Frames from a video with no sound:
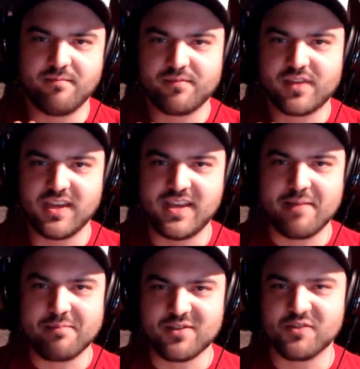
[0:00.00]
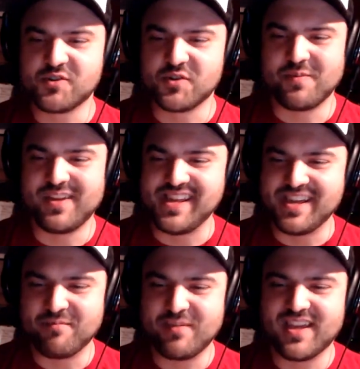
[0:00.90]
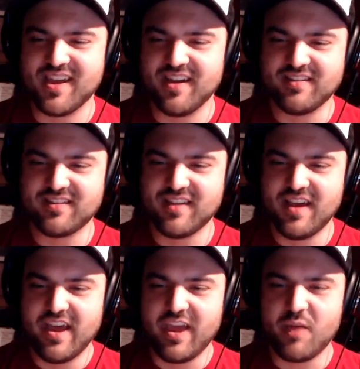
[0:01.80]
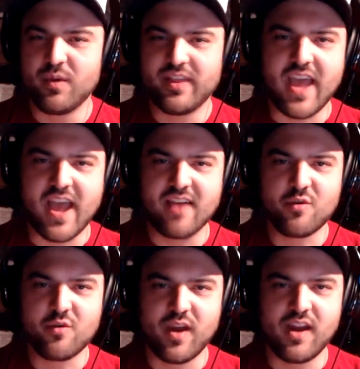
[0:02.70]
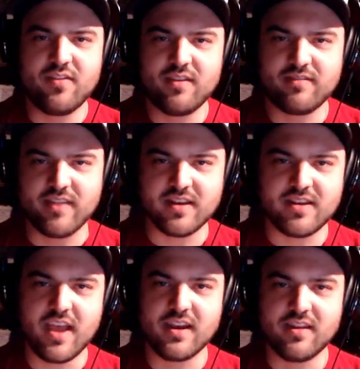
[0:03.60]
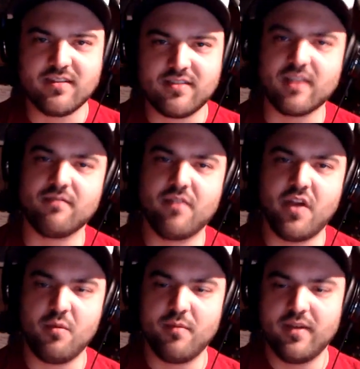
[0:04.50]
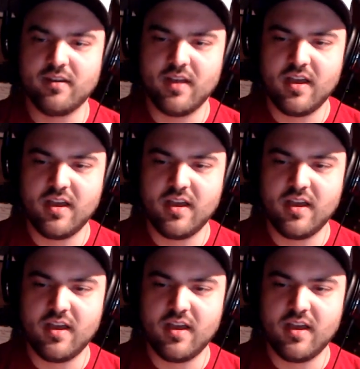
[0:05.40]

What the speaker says: condemn social media, because it really has created this antagonistic environment,